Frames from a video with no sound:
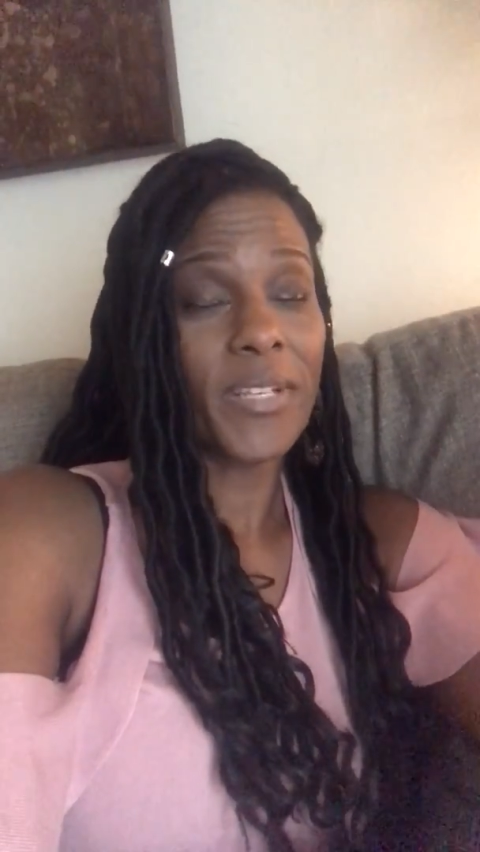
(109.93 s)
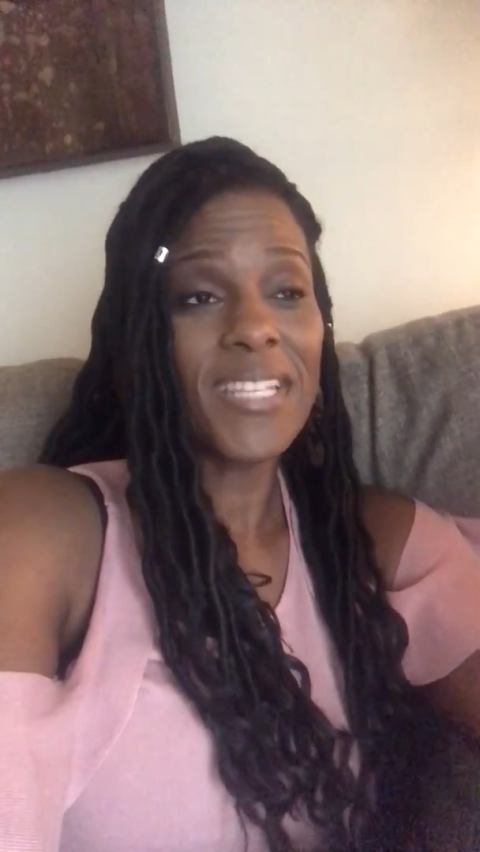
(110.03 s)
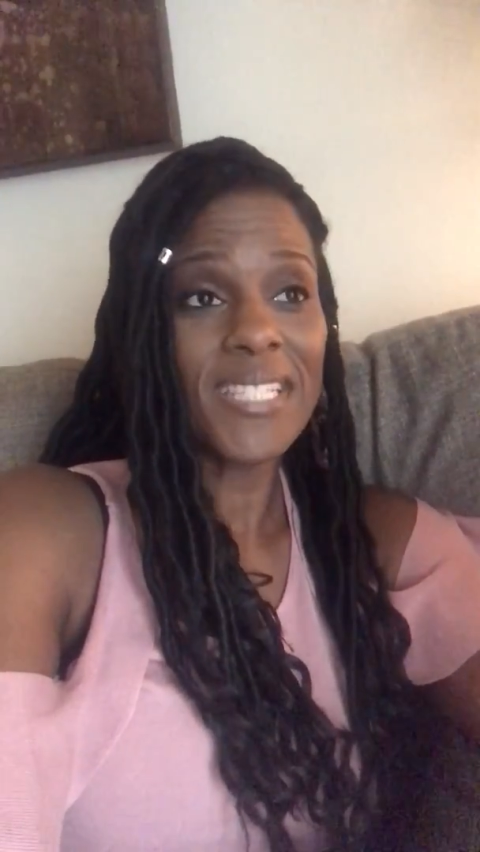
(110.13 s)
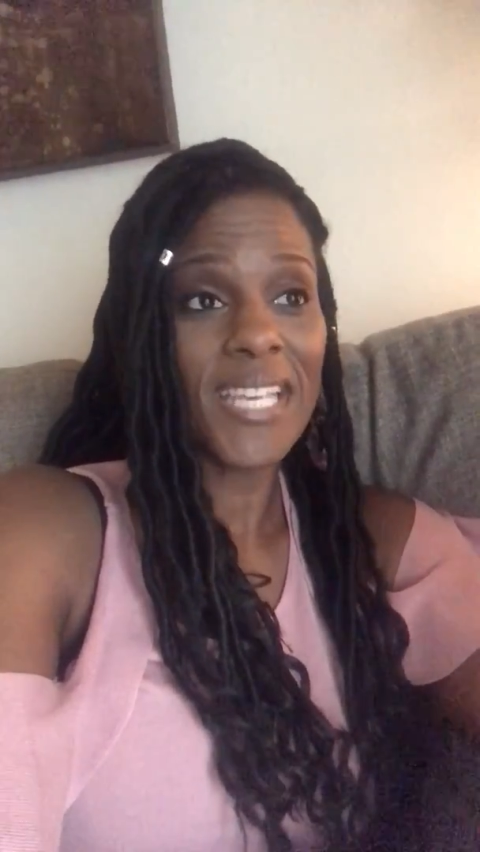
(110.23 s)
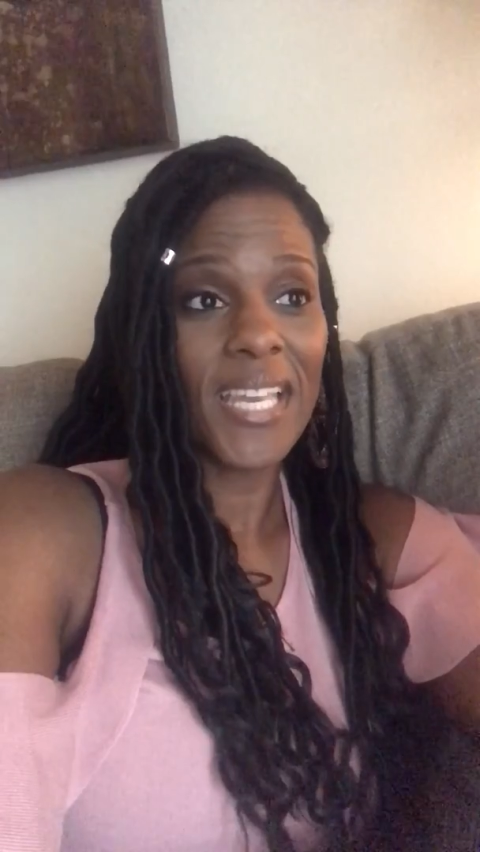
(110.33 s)
He
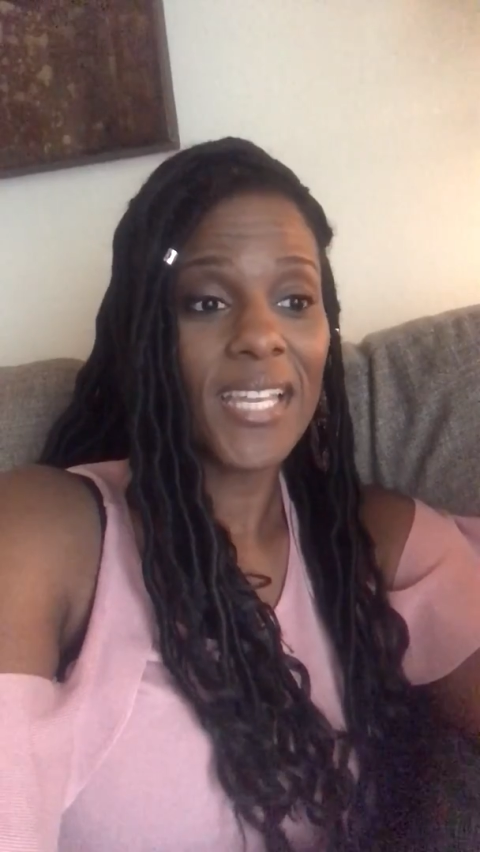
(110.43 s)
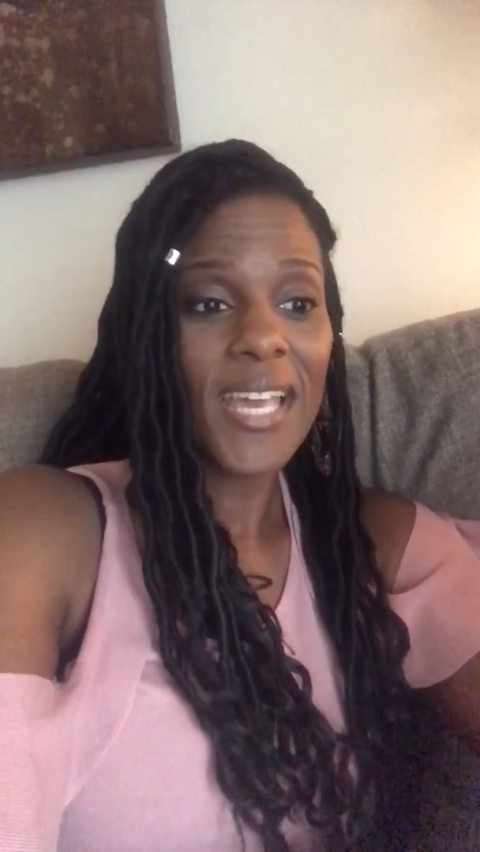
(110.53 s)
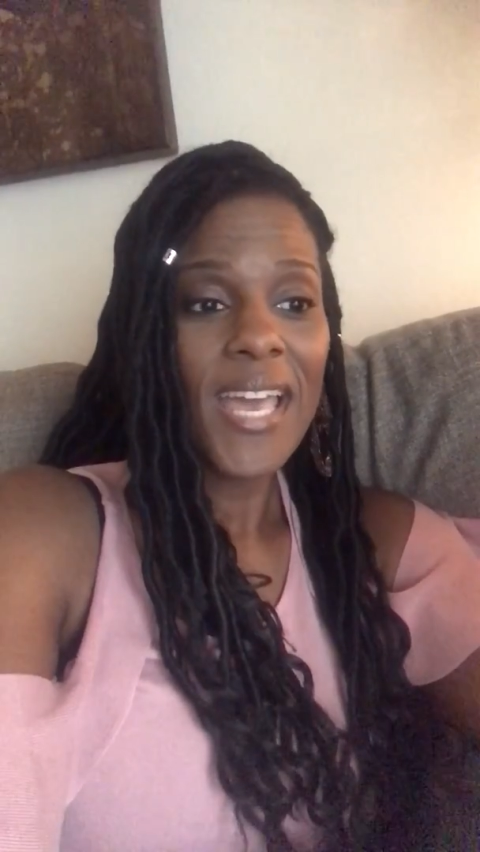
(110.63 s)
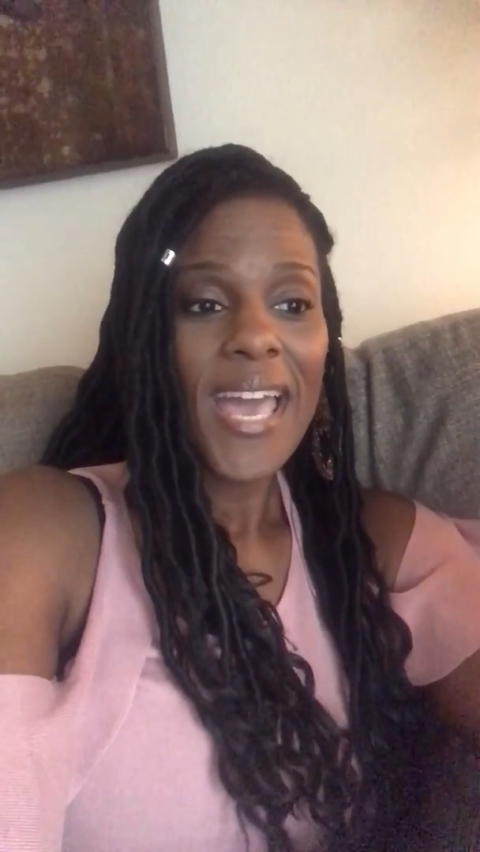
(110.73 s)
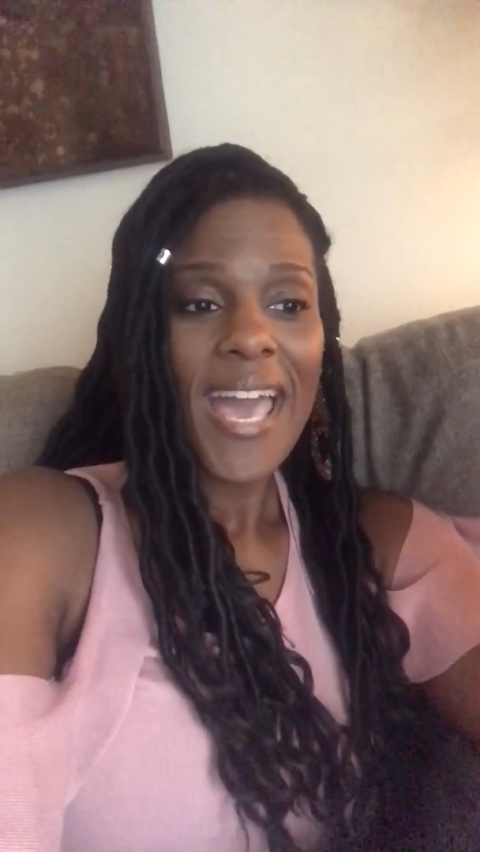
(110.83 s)
said,
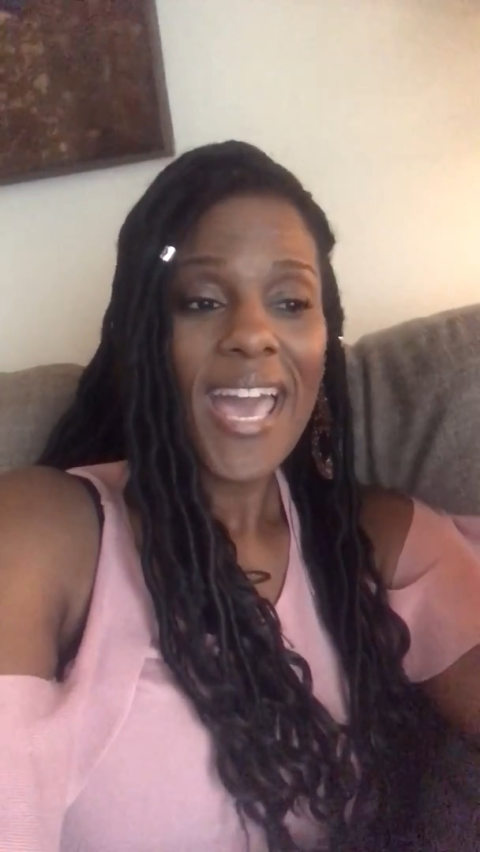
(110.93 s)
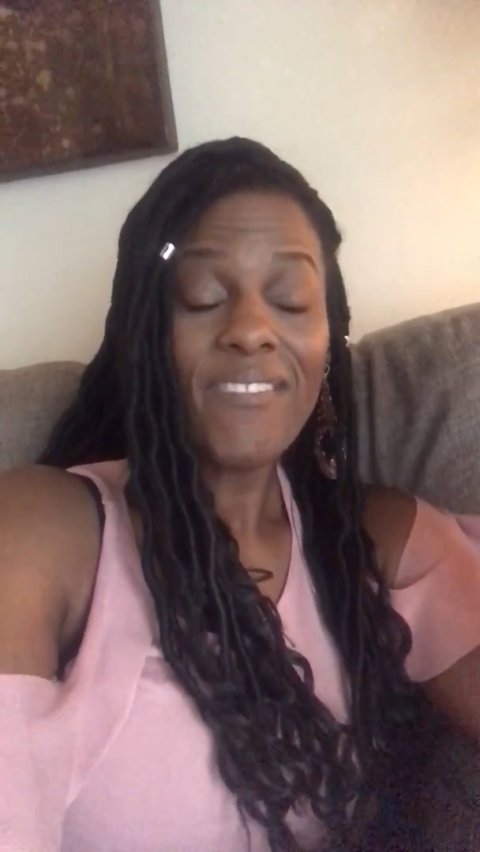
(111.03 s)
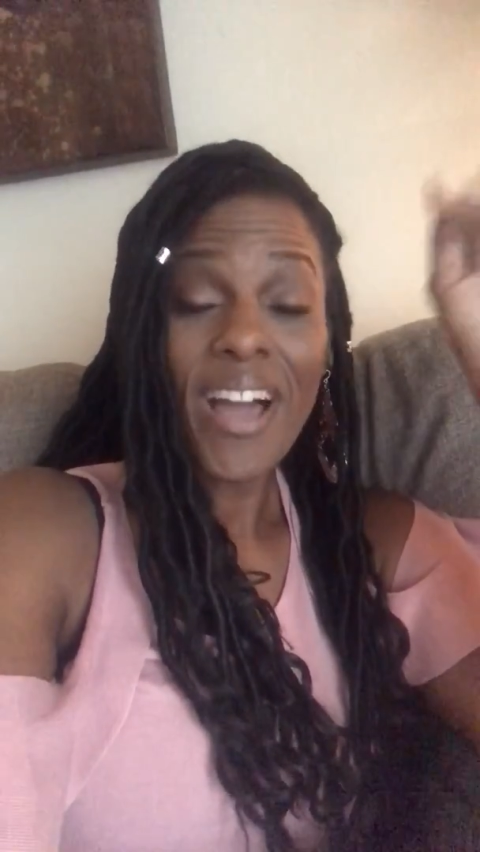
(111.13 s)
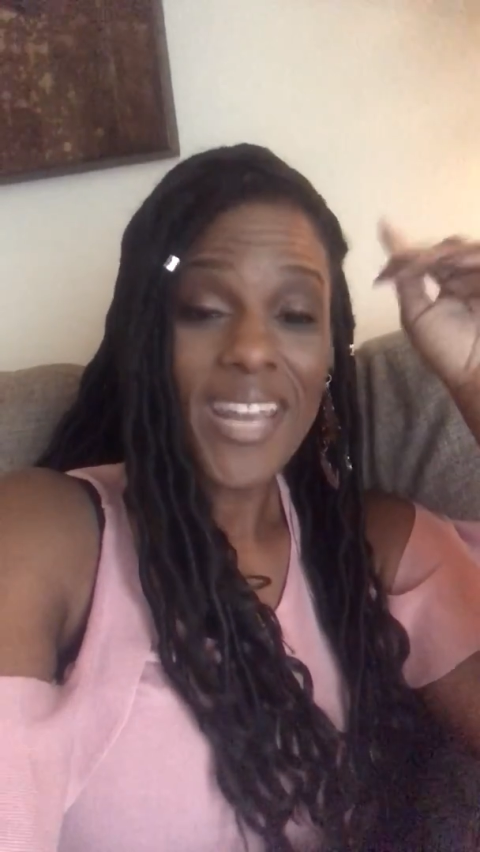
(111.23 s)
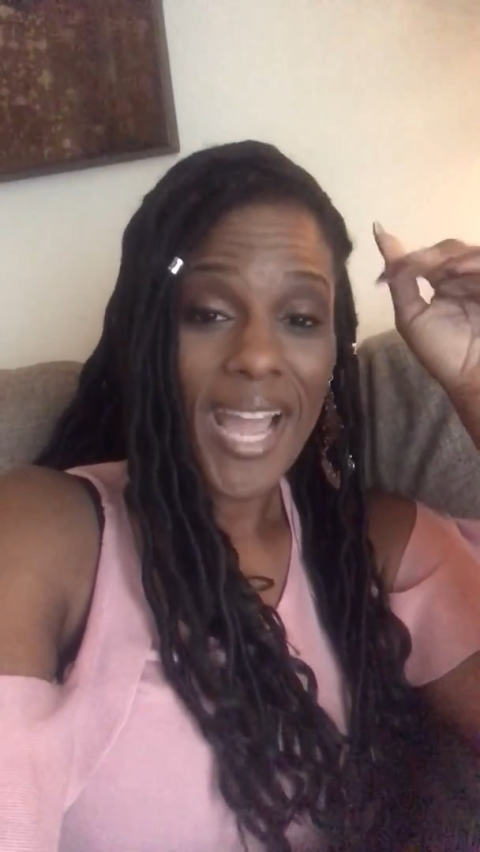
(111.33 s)

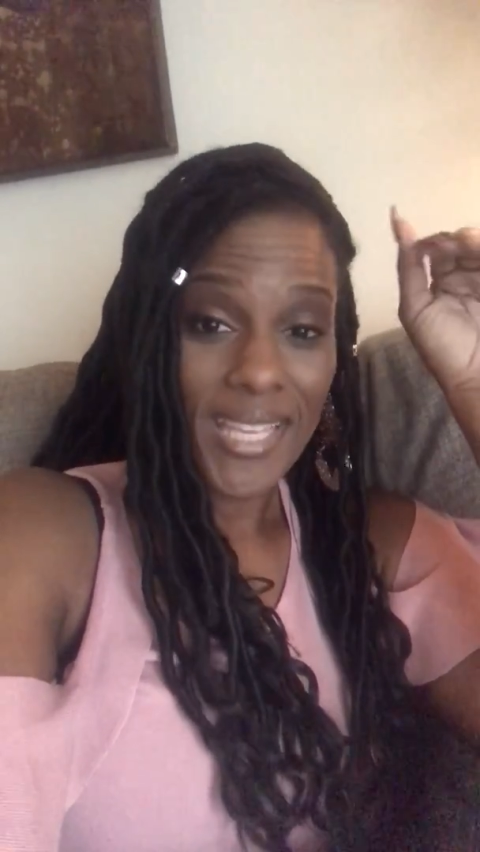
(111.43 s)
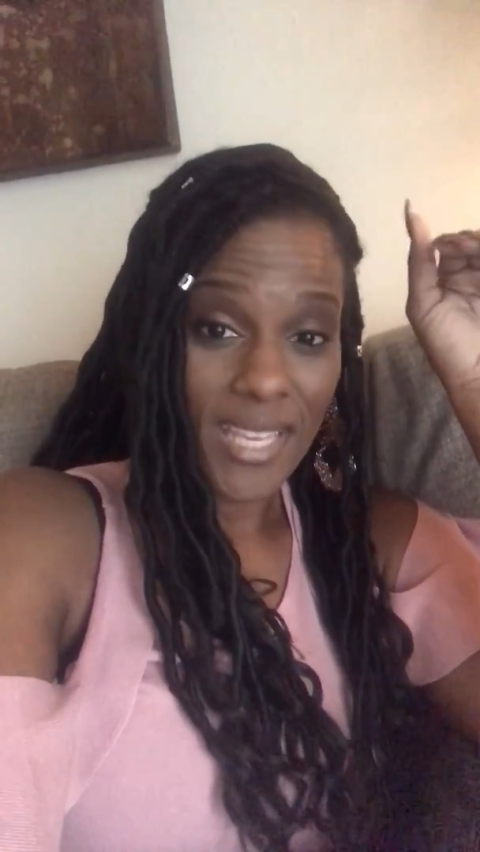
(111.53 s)
have I not